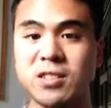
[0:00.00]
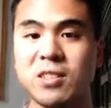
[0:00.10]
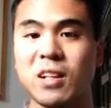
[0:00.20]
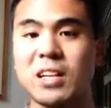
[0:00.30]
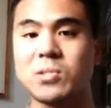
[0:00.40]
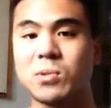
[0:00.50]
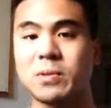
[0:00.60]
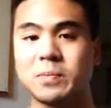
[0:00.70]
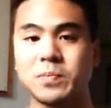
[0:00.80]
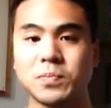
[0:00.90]
is the last one.
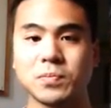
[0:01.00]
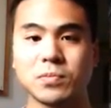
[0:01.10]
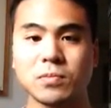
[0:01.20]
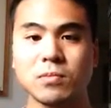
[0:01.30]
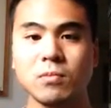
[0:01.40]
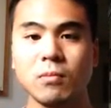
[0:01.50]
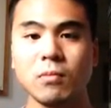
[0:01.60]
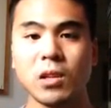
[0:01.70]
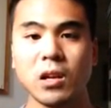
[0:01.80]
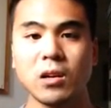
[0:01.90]

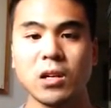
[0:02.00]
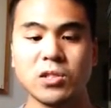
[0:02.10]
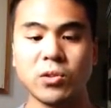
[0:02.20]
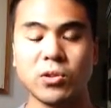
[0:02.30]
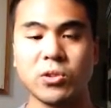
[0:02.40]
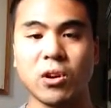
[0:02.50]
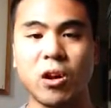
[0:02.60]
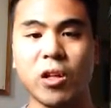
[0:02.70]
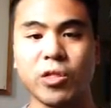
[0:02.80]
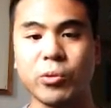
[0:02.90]
So those are
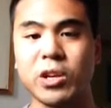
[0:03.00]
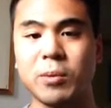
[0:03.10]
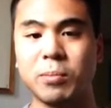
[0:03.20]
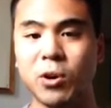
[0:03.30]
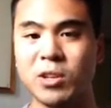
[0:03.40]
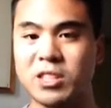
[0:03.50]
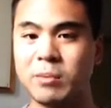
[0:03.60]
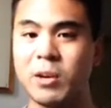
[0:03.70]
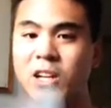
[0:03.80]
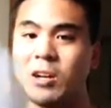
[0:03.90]
all 3 components
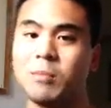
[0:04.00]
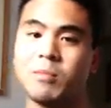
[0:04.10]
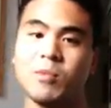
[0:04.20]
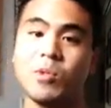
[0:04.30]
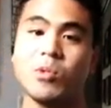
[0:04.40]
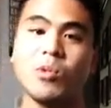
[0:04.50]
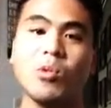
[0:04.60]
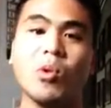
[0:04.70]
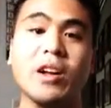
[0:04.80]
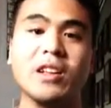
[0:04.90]
that make up
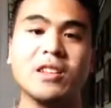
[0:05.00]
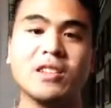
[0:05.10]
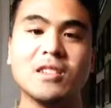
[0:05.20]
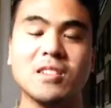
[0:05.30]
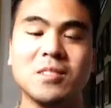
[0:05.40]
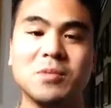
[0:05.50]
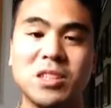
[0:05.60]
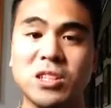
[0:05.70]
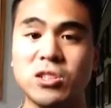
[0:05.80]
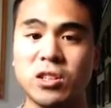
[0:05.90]
what
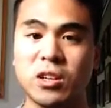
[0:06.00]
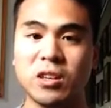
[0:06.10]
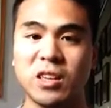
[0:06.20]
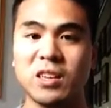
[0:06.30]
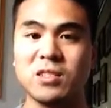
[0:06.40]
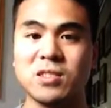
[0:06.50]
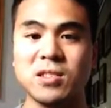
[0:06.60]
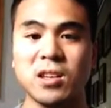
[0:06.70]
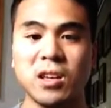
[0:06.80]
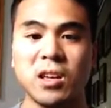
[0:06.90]
teaching
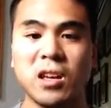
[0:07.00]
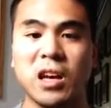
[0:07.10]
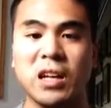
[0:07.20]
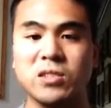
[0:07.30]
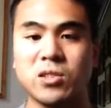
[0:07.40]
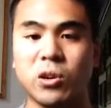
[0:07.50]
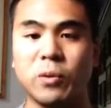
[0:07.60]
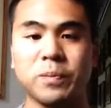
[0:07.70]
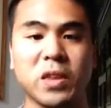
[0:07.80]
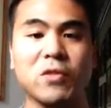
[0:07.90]
is. And
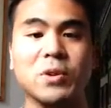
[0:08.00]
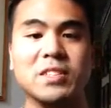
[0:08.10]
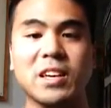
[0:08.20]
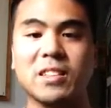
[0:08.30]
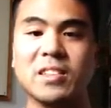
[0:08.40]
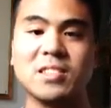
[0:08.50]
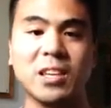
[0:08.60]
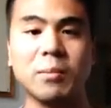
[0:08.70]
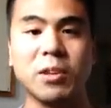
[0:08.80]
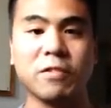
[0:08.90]
so if we take the
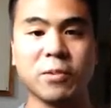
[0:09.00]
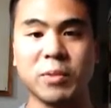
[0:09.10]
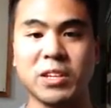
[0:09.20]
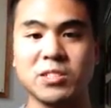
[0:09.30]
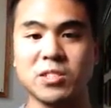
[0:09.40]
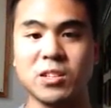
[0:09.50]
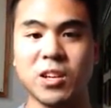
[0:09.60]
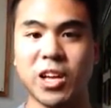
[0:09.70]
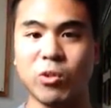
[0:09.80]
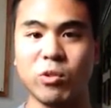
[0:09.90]
same information
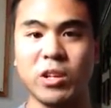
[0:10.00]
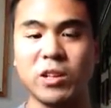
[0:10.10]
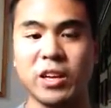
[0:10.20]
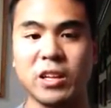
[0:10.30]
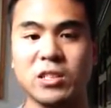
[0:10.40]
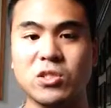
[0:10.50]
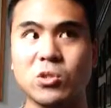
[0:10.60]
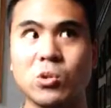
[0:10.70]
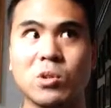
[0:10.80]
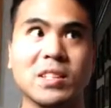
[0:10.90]
and relay it
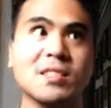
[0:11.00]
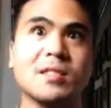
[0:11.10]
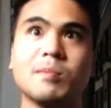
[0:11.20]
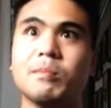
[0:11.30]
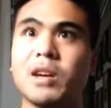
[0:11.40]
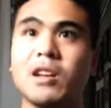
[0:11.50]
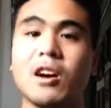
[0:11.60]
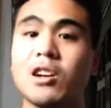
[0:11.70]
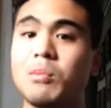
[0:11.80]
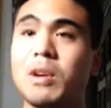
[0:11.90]
to, let's pick an
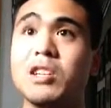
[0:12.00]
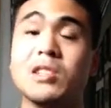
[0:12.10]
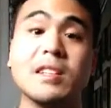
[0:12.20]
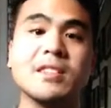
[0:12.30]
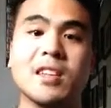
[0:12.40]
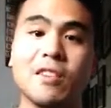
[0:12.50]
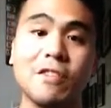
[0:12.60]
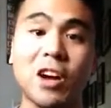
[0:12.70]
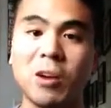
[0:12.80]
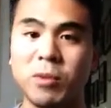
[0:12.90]
occupation, let's say a
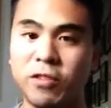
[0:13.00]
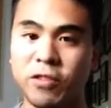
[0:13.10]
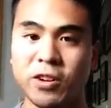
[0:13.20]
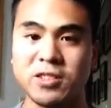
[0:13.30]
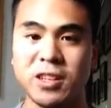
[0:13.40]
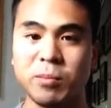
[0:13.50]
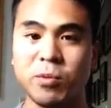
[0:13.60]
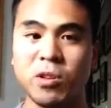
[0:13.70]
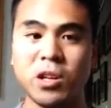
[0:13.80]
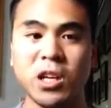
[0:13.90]
fireman for
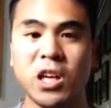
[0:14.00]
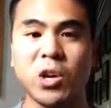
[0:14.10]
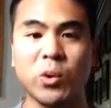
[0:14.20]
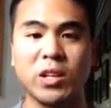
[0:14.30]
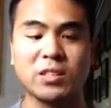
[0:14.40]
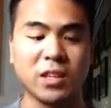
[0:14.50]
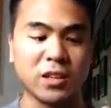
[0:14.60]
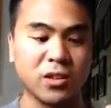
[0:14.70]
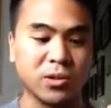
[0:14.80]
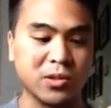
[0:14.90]
example, we can
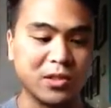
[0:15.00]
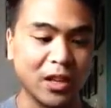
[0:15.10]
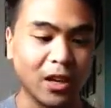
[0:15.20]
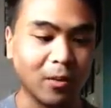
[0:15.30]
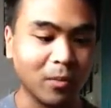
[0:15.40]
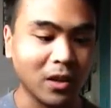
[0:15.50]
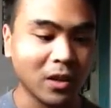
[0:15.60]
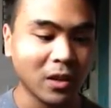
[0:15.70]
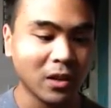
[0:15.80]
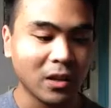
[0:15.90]
take those same
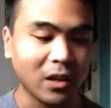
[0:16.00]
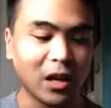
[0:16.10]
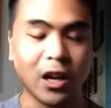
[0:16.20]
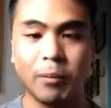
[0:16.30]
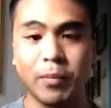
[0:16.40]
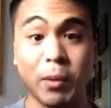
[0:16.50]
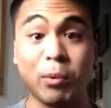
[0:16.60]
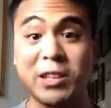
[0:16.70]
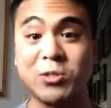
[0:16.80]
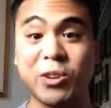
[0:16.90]

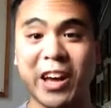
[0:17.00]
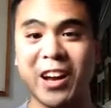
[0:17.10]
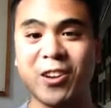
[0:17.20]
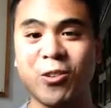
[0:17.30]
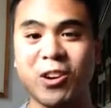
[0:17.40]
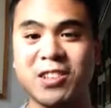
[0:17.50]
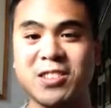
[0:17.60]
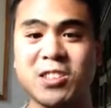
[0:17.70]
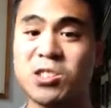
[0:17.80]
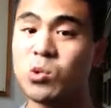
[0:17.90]
appraisal categories
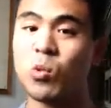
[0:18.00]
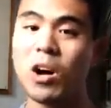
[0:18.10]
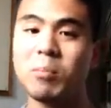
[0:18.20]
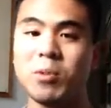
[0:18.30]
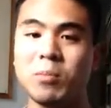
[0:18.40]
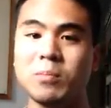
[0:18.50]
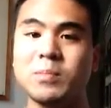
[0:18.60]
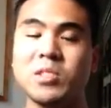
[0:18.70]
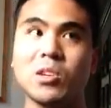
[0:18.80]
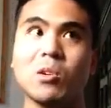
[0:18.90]
and swap them.
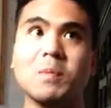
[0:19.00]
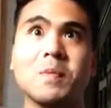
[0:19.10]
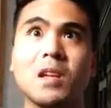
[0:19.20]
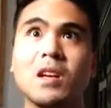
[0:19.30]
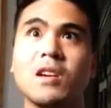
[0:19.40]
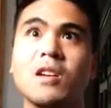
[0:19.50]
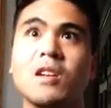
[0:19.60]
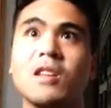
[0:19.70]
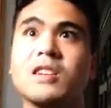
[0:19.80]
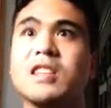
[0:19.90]
So
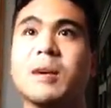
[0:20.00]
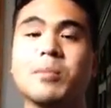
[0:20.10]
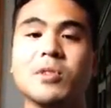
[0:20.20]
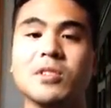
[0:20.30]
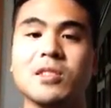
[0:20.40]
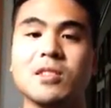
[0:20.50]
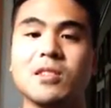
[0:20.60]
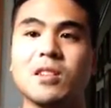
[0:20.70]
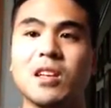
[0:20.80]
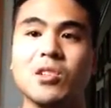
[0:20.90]
the examples
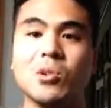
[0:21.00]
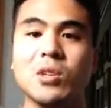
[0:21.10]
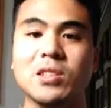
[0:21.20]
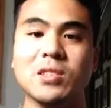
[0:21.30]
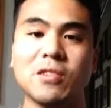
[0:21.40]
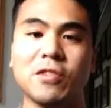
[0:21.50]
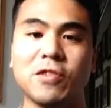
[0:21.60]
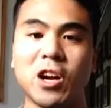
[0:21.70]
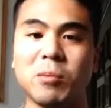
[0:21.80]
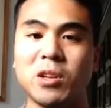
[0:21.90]
and duties of a
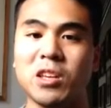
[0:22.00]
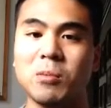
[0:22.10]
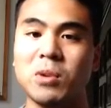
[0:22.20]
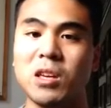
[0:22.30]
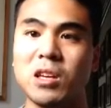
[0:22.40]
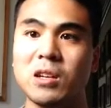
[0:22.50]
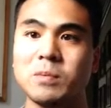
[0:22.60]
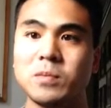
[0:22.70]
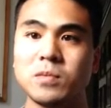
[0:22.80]
fireman can be